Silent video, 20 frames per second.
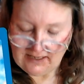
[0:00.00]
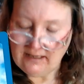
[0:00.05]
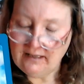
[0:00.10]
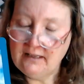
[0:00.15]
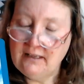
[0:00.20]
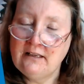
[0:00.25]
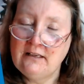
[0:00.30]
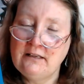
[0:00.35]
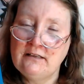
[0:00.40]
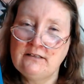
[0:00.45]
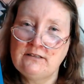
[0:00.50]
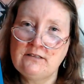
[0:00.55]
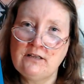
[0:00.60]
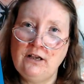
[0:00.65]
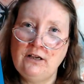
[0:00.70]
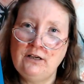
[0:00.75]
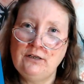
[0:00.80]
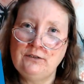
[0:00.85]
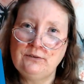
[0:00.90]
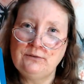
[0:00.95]

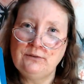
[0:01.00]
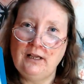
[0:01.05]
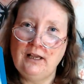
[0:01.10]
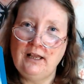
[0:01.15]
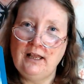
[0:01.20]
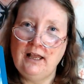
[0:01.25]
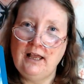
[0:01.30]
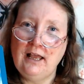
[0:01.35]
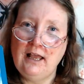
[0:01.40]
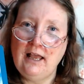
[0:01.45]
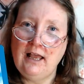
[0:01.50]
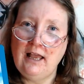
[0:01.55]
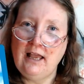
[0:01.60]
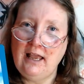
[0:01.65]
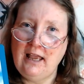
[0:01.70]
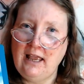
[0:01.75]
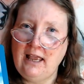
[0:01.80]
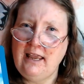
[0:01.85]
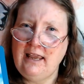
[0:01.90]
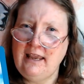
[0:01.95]
So
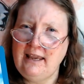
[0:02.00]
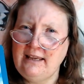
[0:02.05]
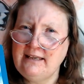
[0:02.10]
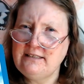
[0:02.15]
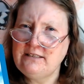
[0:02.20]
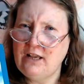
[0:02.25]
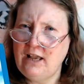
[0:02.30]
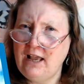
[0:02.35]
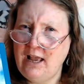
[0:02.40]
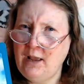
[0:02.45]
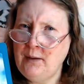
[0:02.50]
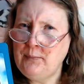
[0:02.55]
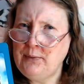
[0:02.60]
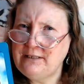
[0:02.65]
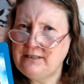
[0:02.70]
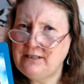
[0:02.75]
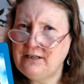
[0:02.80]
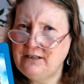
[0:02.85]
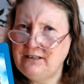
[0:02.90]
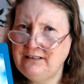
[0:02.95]
it's a happy
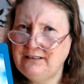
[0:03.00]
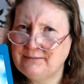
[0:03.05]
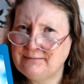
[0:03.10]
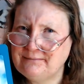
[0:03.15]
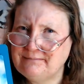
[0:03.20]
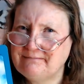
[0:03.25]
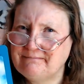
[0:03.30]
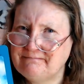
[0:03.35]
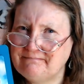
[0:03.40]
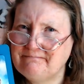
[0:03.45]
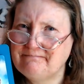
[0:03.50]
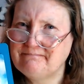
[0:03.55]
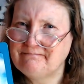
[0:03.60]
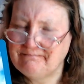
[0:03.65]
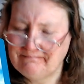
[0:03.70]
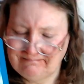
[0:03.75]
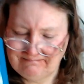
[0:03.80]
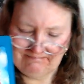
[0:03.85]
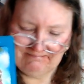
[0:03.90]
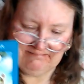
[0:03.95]
time.
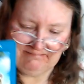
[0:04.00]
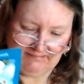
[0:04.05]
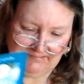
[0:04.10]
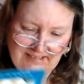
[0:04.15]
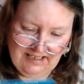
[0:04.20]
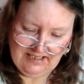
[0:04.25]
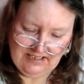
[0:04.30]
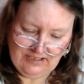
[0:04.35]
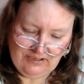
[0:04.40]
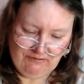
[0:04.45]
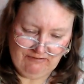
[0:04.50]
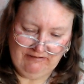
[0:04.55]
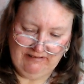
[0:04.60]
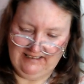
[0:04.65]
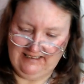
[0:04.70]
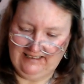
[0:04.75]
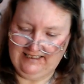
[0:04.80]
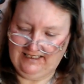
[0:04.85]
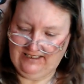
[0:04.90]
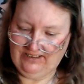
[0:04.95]
That's
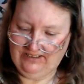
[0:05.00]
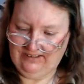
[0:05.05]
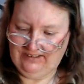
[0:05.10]
really good.